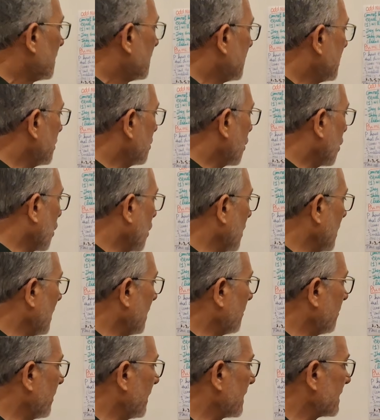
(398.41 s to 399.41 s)
The whole
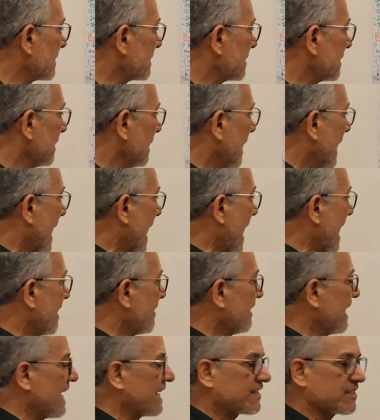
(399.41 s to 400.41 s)
numbers
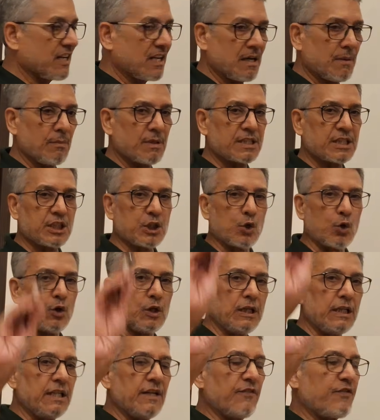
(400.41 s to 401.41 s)
and natural numbers, the
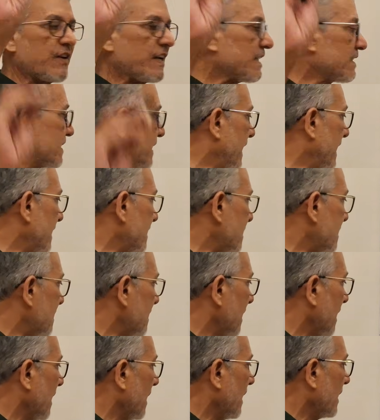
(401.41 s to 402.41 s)
only difference is
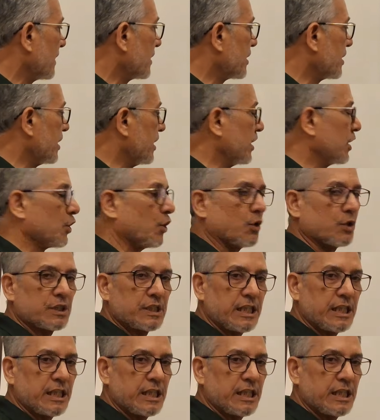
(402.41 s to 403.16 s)
0.